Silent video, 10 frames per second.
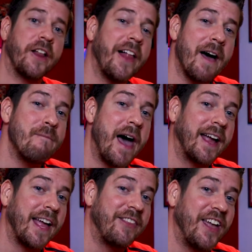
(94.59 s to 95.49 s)
clap
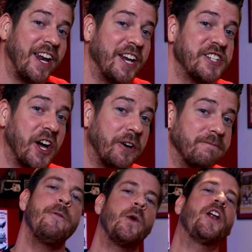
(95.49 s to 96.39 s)
back at the NHL.
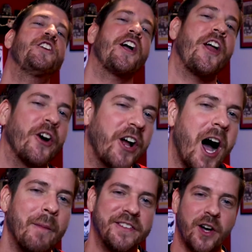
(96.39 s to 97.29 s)
If you want to check out her
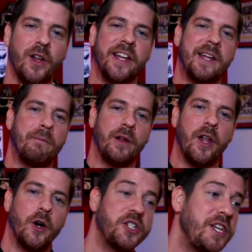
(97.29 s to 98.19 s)
comments, I'll link it
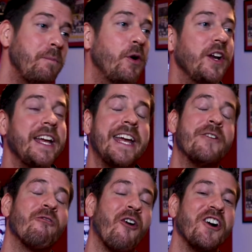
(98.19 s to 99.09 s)
below. She put it
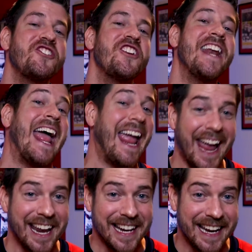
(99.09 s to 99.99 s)
in Russian
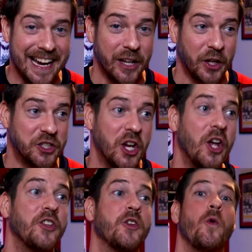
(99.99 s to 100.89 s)
and in English,
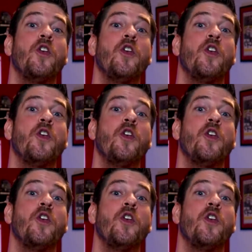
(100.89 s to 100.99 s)
so